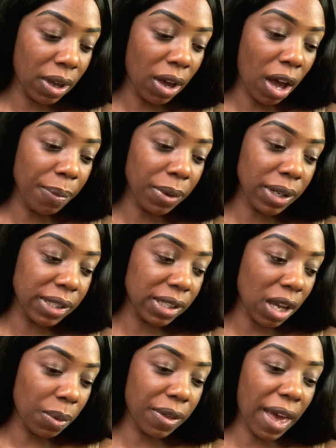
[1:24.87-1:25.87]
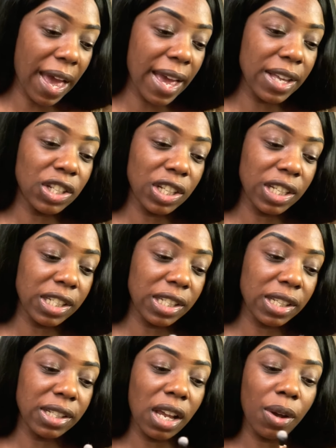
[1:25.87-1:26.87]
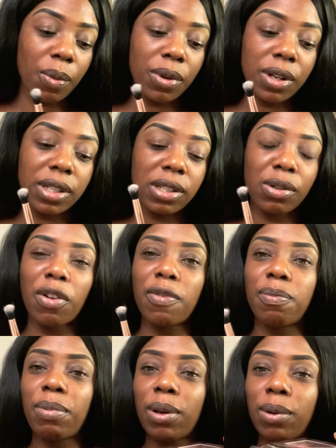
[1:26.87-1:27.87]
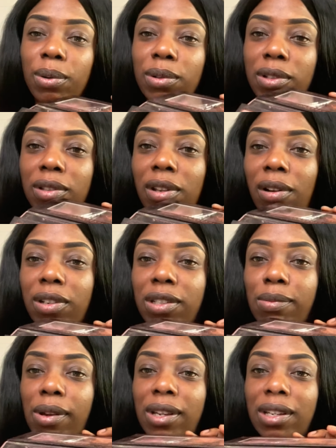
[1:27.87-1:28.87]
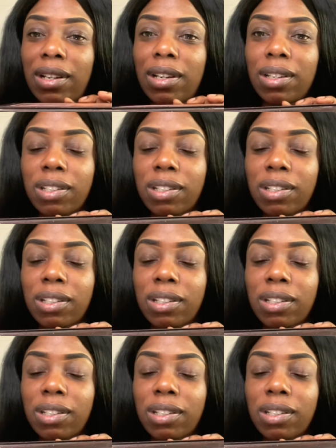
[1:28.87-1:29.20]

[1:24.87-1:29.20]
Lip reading: I'm gonna start with edges because I want to sort of build the smokiness.